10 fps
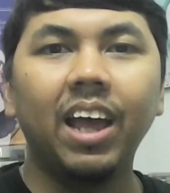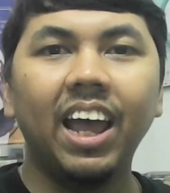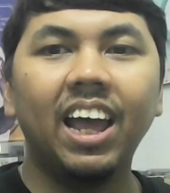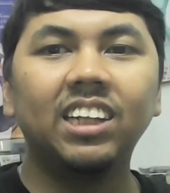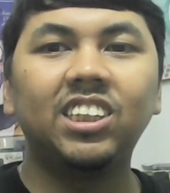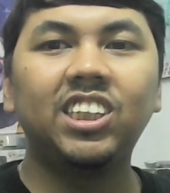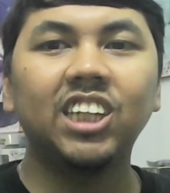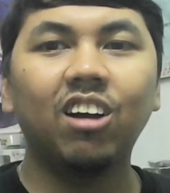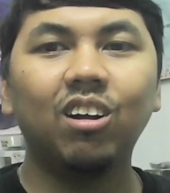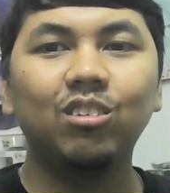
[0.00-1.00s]
And
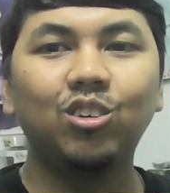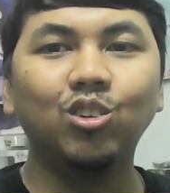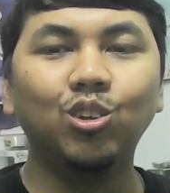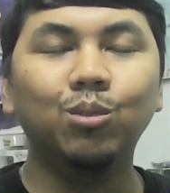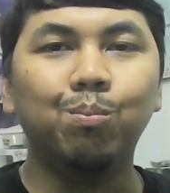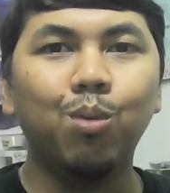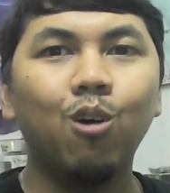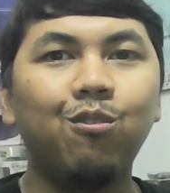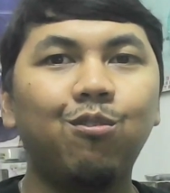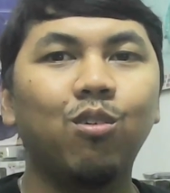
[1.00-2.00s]
shout out to
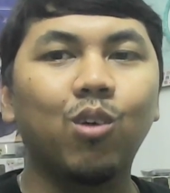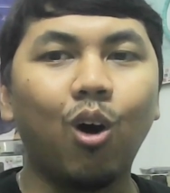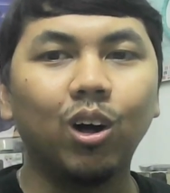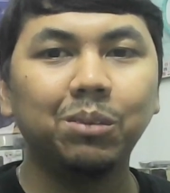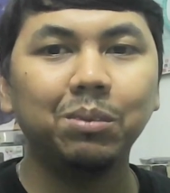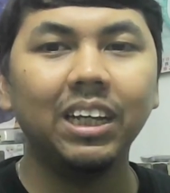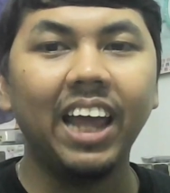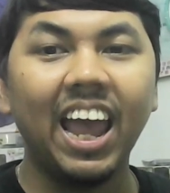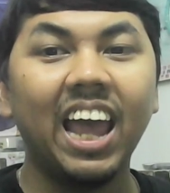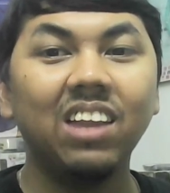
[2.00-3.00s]
both Cosmic
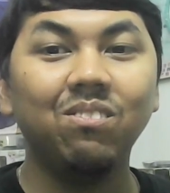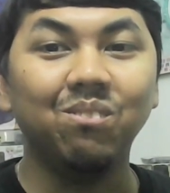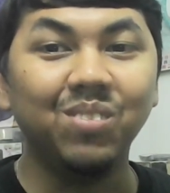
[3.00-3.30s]
and